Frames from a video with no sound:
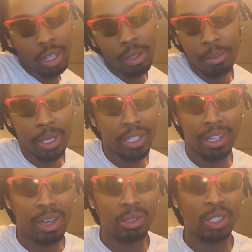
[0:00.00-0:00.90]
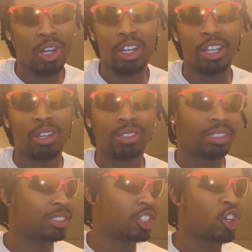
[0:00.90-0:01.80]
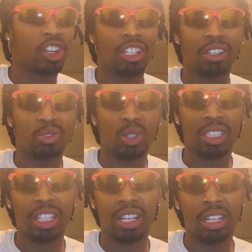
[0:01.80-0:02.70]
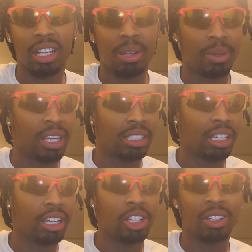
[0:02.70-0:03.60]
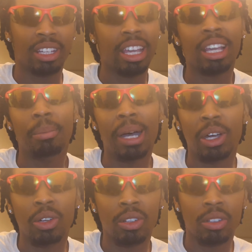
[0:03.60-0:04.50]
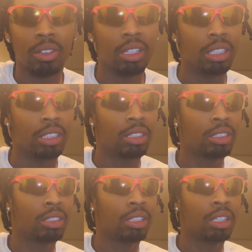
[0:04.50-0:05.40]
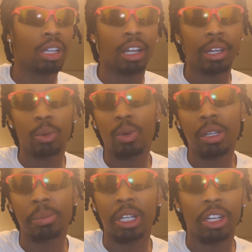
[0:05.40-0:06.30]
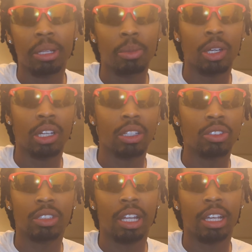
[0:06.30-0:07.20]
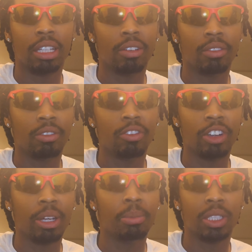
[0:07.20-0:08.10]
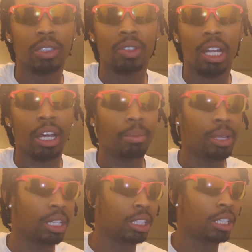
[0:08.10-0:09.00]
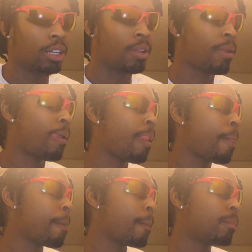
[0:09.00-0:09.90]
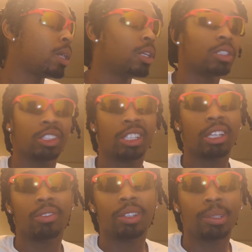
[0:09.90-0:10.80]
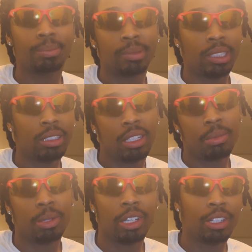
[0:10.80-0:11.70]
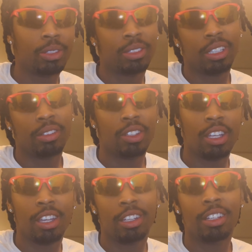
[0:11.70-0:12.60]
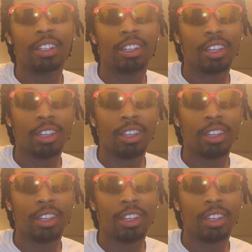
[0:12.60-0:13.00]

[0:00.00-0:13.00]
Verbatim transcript: But I was already gonna chalk the 1400 up as an L and kick him out because didn't want him here anymore. It was like very much of a liability. The TV, get a brand new TV, ain't nothing.